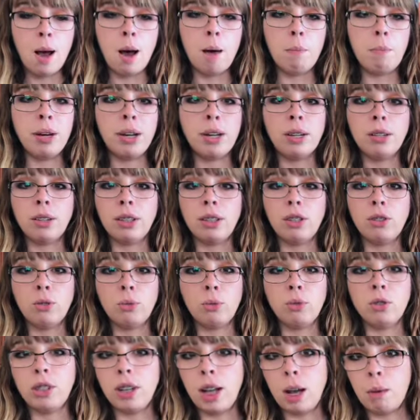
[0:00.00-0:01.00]
Apparently this
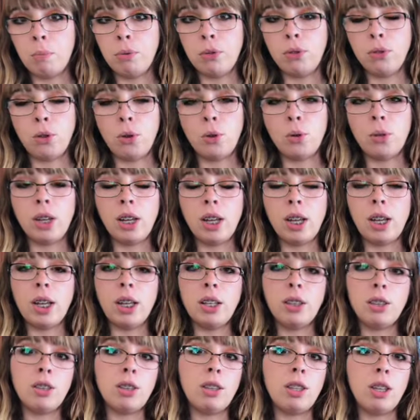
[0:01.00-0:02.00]
was an episode
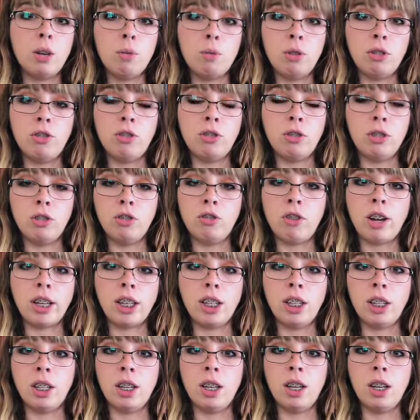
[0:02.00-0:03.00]
in the original
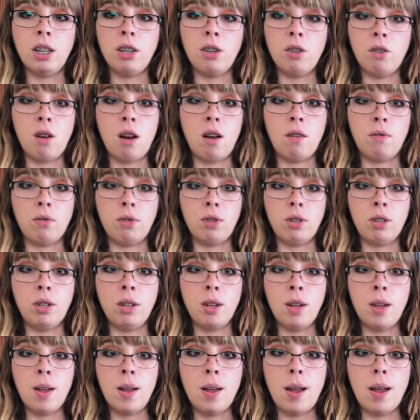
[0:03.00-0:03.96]
Dracula novel,